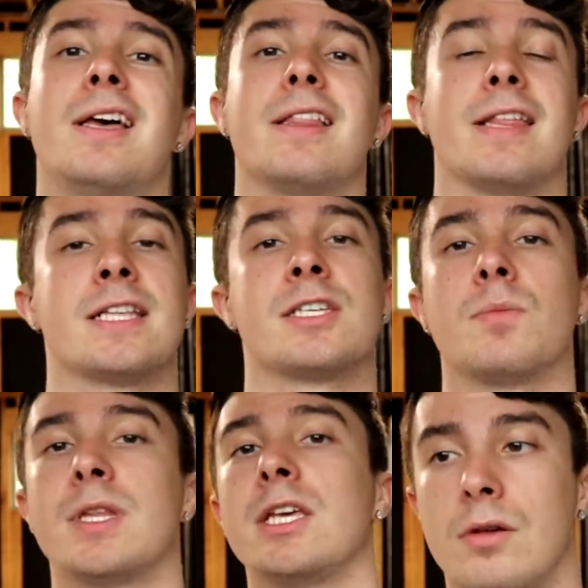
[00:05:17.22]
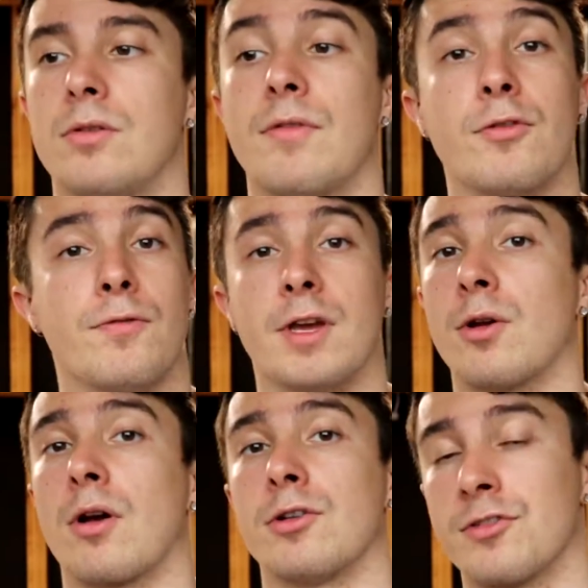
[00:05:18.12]
That's something you have to
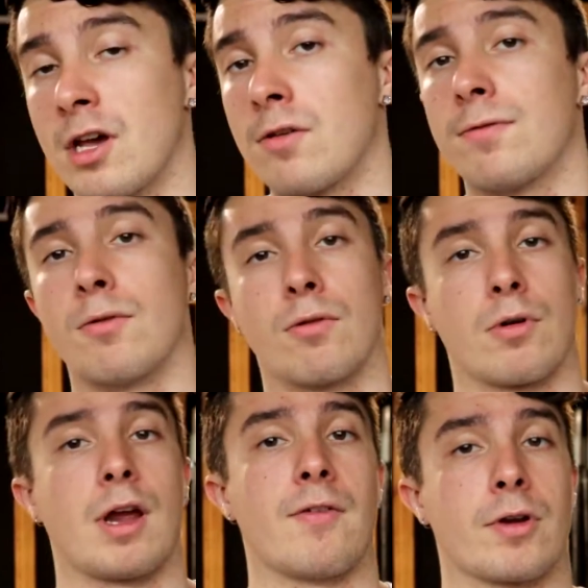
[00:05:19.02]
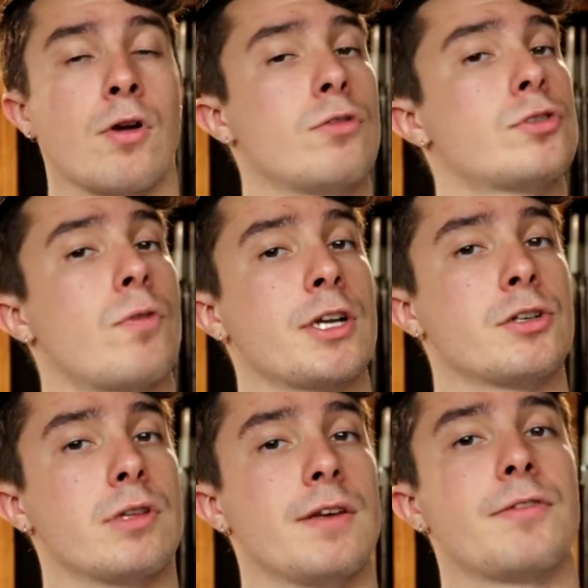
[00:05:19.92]
figure out yourself, or have a coach watch
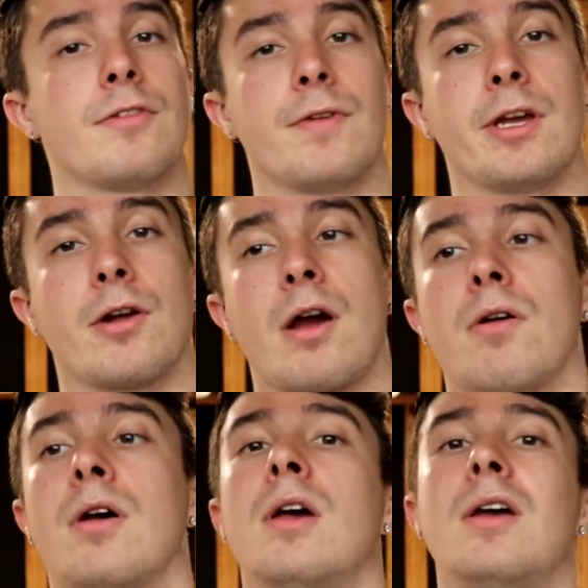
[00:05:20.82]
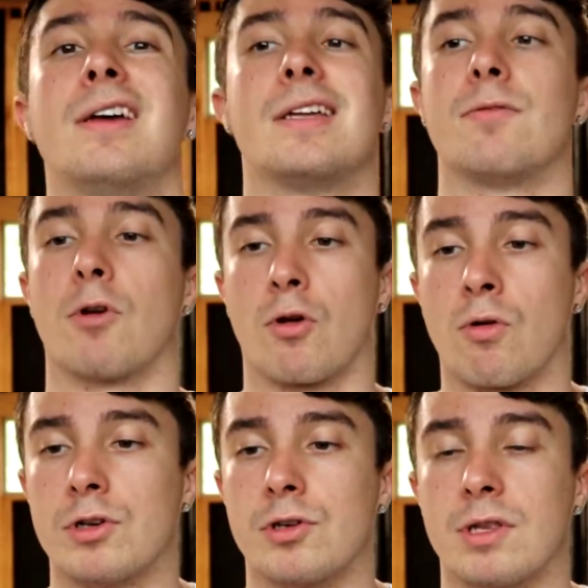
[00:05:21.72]
your lifts to figure out.
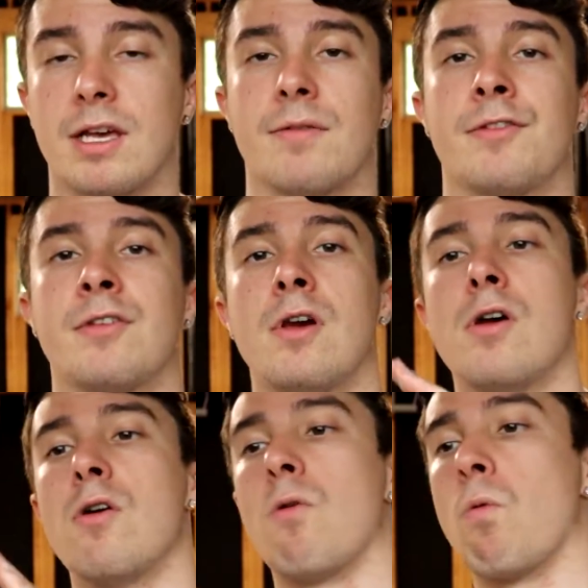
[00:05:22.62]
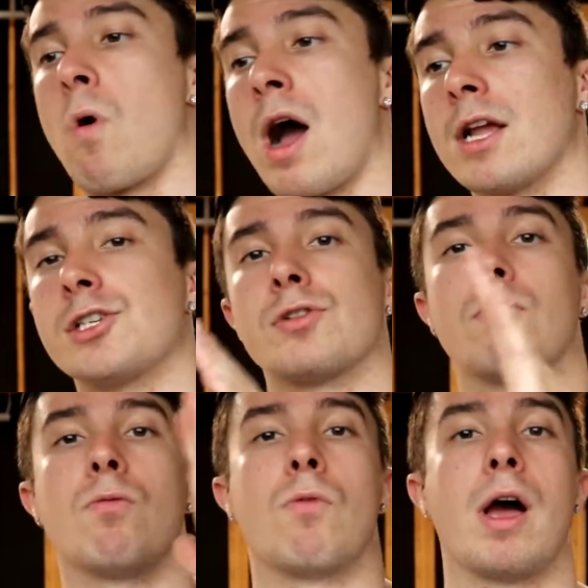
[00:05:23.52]
Record your lifts, watch
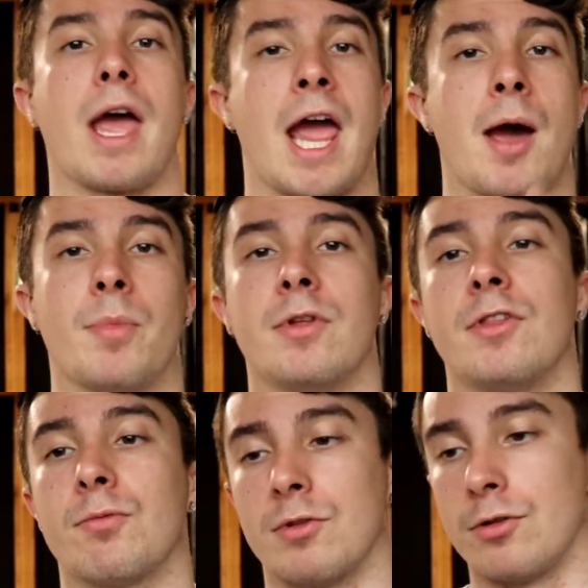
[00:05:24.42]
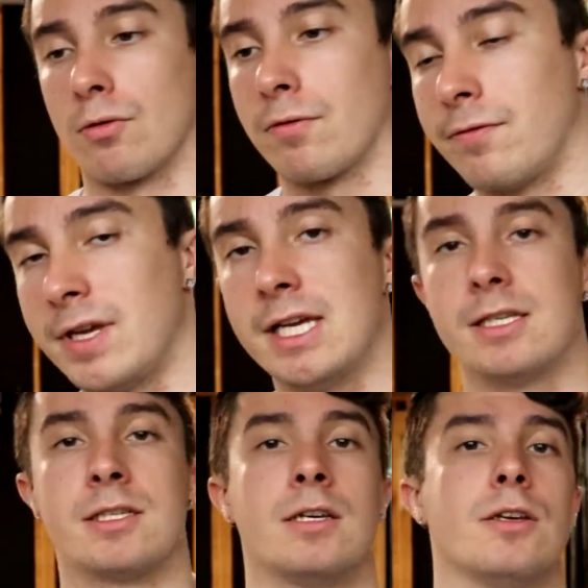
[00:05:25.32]
what happens with your
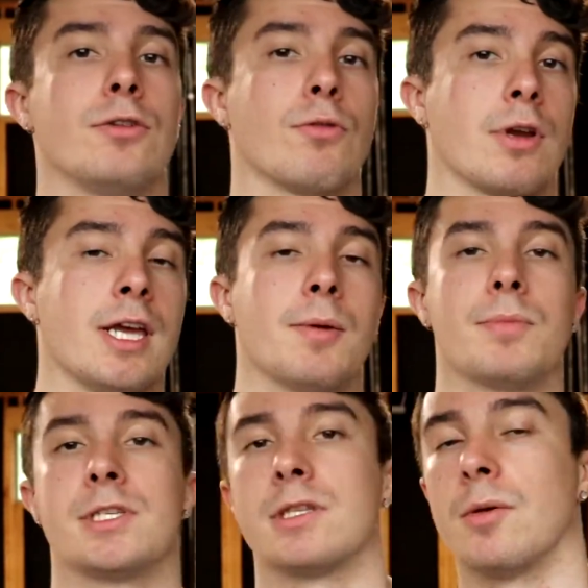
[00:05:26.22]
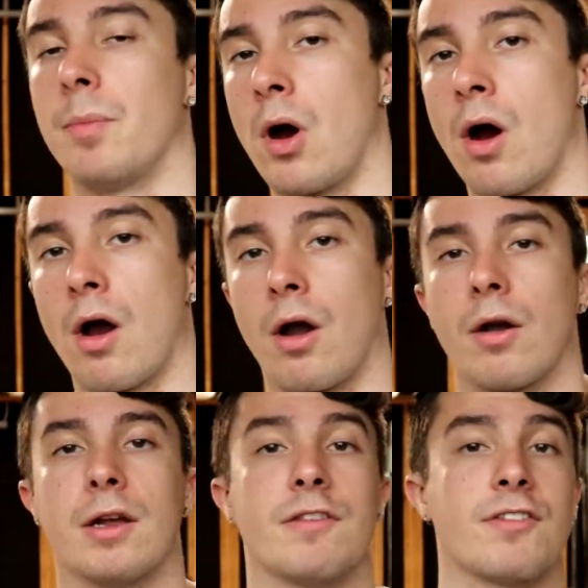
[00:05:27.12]
feet, your hips, the
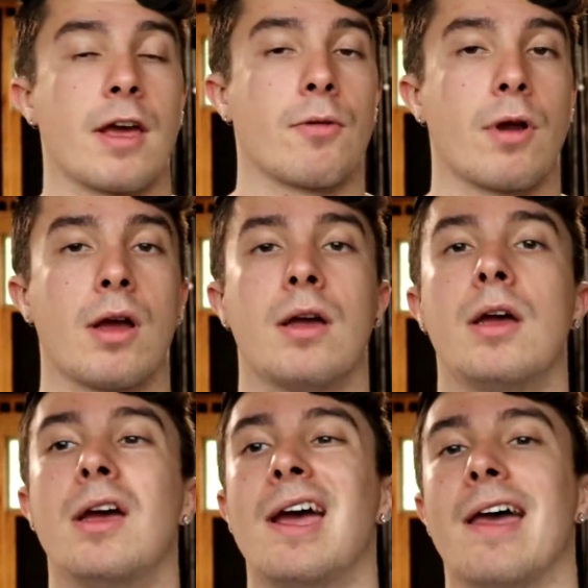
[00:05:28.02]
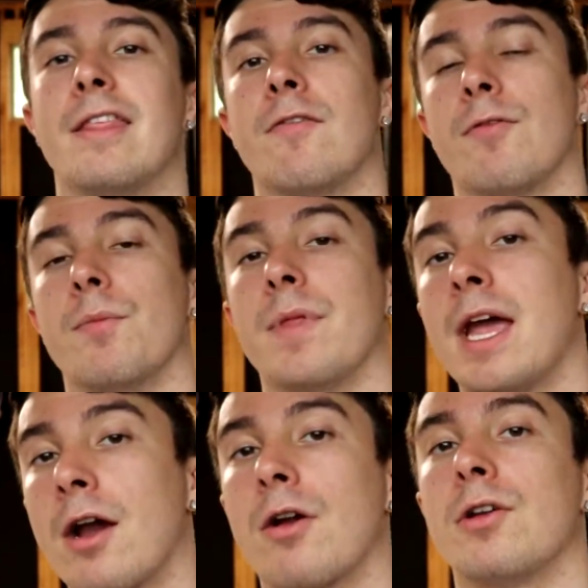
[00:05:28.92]
bar, etc. And then from
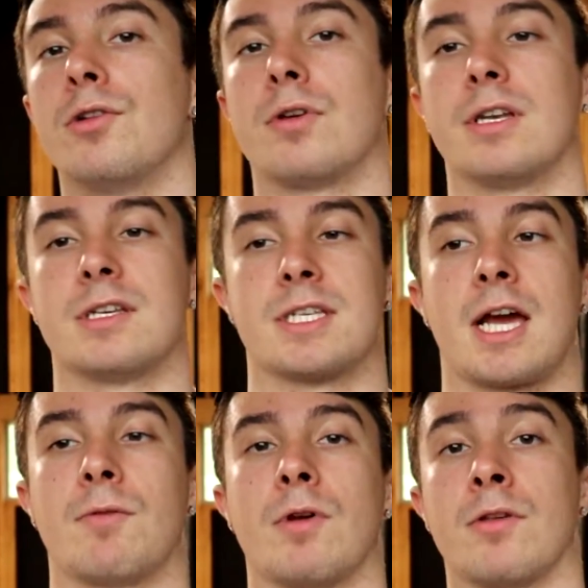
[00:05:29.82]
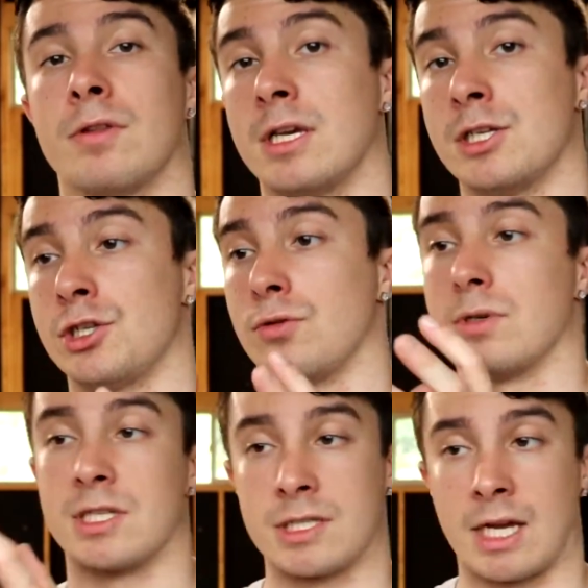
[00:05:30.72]
there, you can decide whether the issue
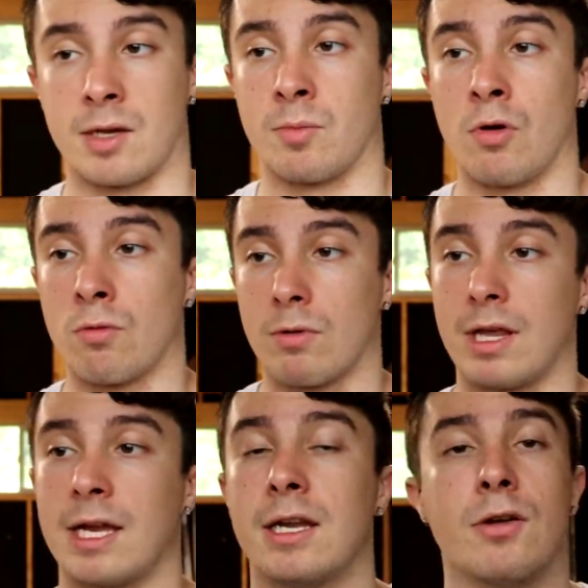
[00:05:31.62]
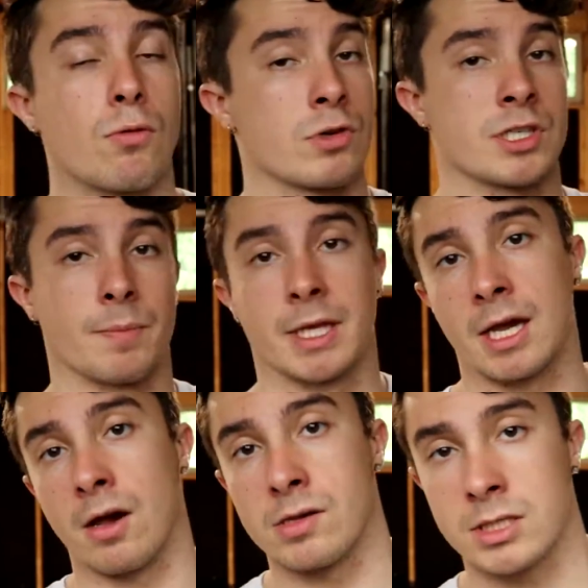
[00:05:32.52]
is second pull related or something
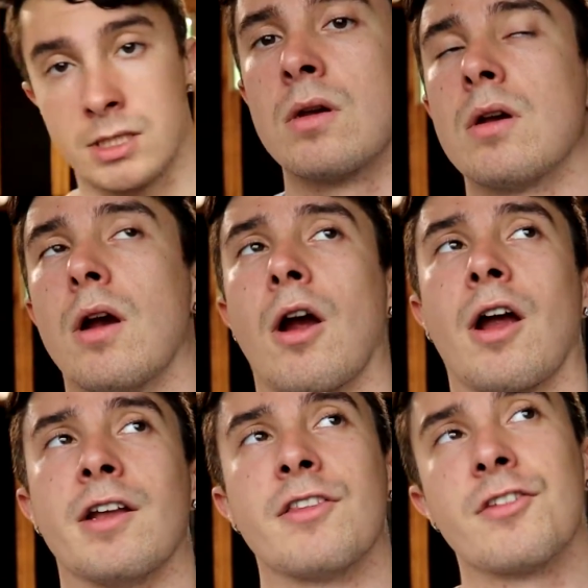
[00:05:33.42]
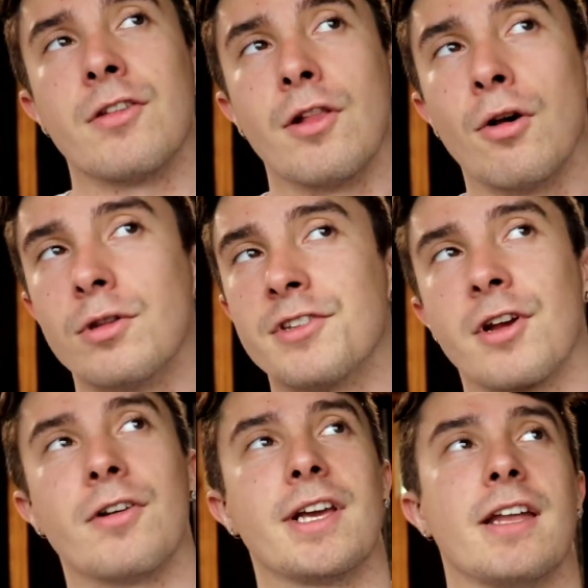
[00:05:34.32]
else. All right, it's slowly
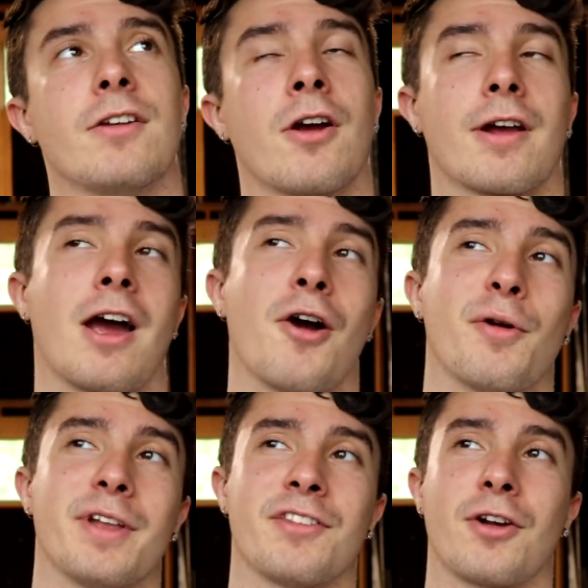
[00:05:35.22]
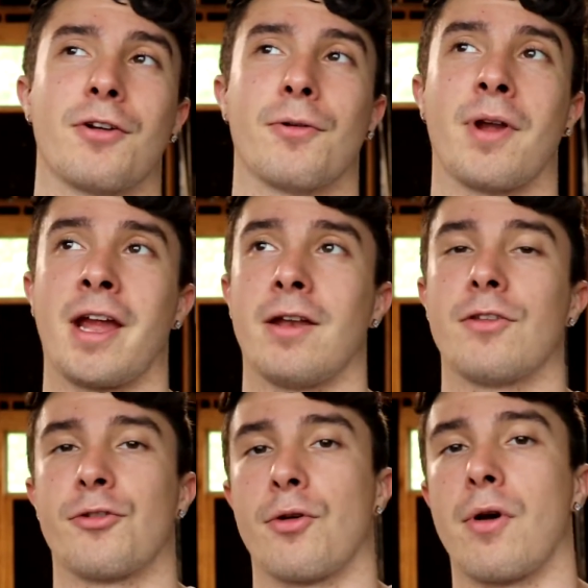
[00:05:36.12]
starting to get dark out and it's starting to rain,
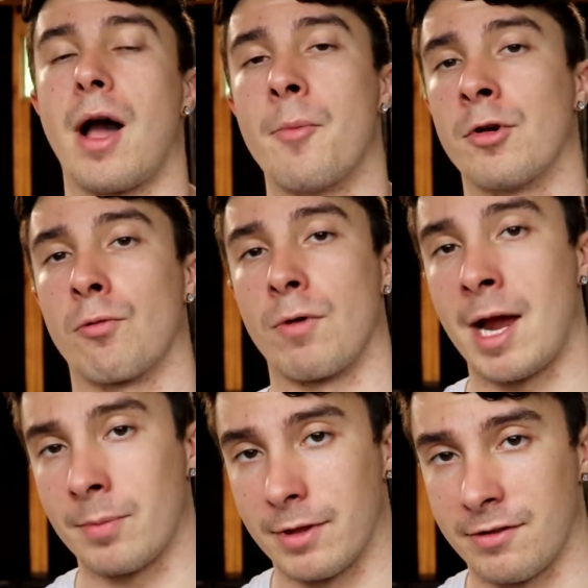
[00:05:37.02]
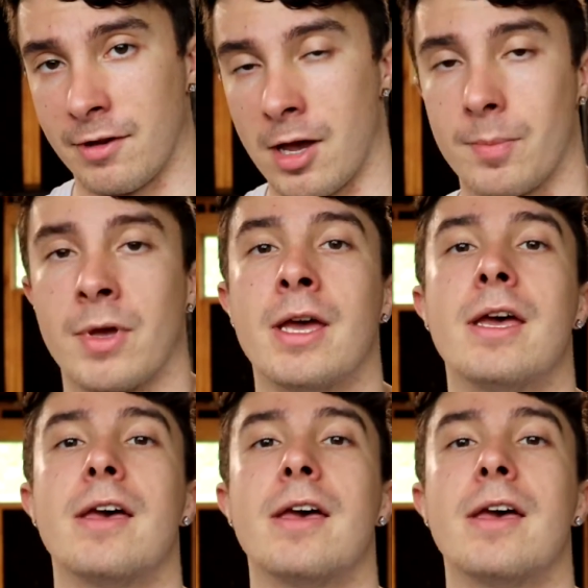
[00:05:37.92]
so I'm gonna wrap this up.